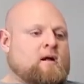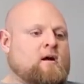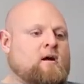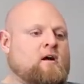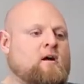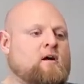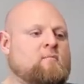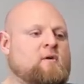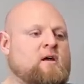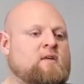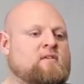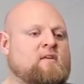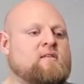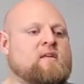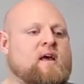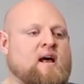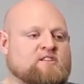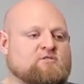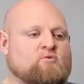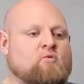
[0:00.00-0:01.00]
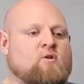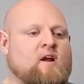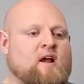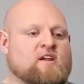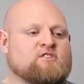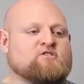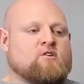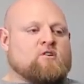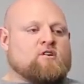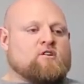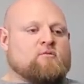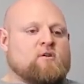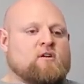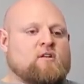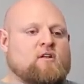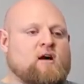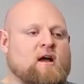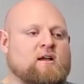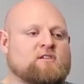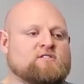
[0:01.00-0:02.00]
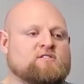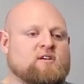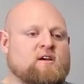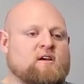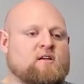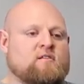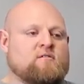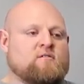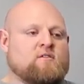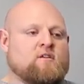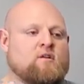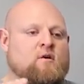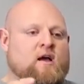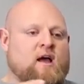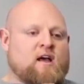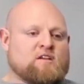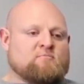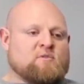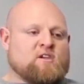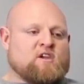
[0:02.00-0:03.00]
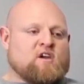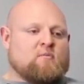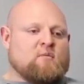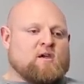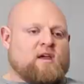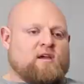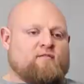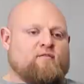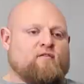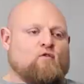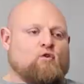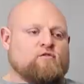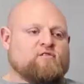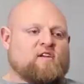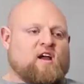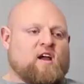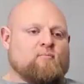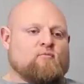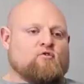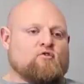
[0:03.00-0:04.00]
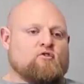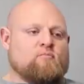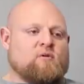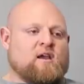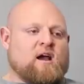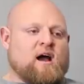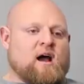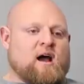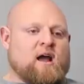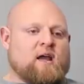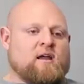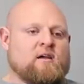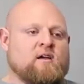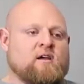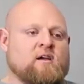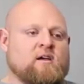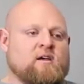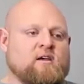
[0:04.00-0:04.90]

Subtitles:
And then that's where I started to realize that, you know, at becoming a full-time group guy,